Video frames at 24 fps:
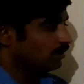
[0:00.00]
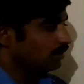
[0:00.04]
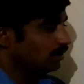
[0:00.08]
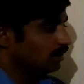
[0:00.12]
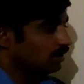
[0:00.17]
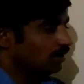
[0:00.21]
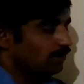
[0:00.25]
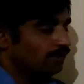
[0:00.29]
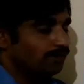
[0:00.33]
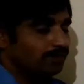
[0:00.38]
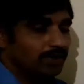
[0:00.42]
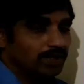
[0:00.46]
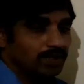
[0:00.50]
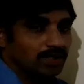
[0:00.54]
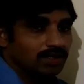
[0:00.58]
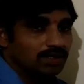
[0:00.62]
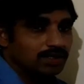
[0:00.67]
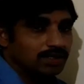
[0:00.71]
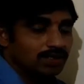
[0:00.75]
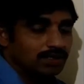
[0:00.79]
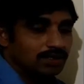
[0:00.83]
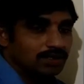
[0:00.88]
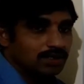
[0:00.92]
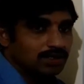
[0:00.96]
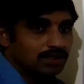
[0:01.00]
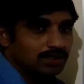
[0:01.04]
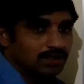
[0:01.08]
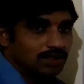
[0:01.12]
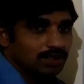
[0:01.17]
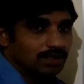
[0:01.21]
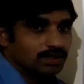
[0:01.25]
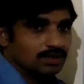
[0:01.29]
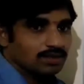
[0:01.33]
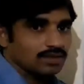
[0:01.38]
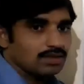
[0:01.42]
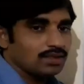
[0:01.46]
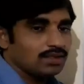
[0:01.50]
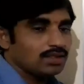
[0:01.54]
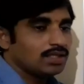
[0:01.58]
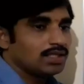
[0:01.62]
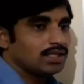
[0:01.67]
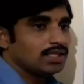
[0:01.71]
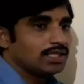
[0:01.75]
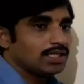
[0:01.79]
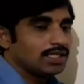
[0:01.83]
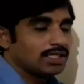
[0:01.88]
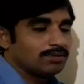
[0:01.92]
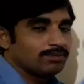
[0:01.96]
If any changes occur,
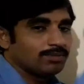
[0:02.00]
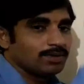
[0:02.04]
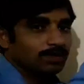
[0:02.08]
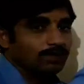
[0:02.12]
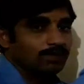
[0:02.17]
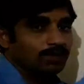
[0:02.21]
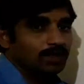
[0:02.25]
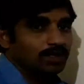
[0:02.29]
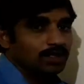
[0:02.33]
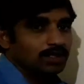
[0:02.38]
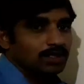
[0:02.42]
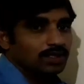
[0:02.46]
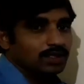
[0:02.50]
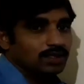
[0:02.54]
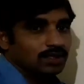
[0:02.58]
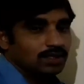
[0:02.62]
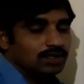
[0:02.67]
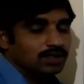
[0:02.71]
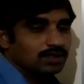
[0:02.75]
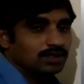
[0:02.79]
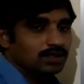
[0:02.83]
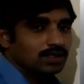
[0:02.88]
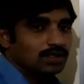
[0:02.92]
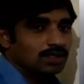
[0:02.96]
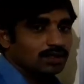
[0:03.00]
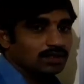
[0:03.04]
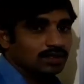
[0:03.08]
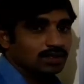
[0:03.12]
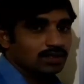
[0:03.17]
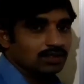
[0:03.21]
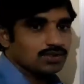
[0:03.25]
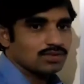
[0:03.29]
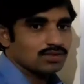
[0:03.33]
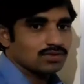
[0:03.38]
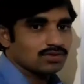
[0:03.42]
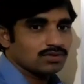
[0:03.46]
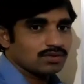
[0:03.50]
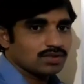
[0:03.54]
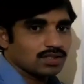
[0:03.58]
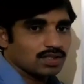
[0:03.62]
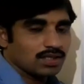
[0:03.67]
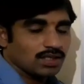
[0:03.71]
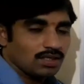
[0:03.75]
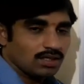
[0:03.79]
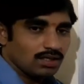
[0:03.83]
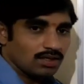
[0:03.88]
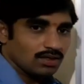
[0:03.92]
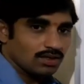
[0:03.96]
it may be increasing returns to
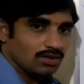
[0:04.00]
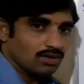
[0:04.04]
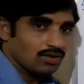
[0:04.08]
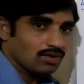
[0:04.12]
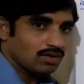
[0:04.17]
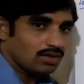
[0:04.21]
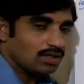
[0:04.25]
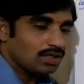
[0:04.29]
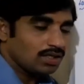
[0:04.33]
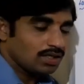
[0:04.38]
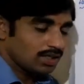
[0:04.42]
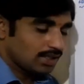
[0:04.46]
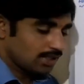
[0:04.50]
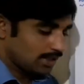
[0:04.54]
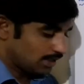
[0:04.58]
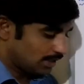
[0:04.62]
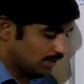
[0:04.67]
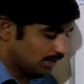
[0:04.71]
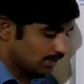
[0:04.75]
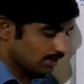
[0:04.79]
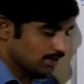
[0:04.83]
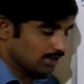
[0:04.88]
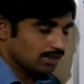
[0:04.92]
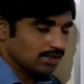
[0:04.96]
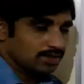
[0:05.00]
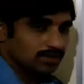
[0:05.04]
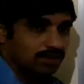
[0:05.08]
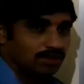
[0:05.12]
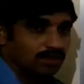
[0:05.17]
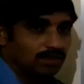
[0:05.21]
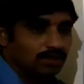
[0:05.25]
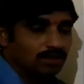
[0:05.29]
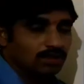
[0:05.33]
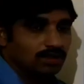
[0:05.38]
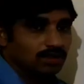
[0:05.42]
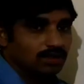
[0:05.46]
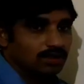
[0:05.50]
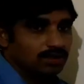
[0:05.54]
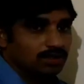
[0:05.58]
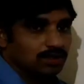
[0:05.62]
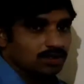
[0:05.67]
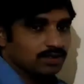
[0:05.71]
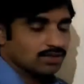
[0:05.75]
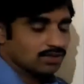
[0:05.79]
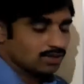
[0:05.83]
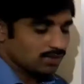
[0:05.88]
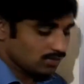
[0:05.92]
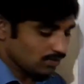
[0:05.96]
scale or decreasing
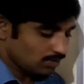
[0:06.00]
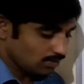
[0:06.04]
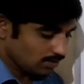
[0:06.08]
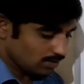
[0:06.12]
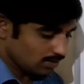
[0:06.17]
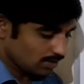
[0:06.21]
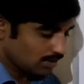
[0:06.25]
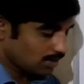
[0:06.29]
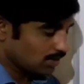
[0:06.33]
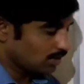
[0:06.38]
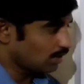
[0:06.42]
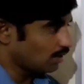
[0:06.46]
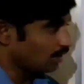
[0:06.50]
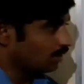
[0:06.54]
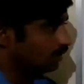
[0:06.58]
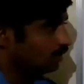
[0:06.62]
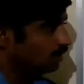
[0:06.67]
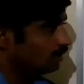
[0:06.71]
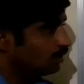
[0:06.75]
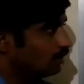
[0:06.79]
returns to scale.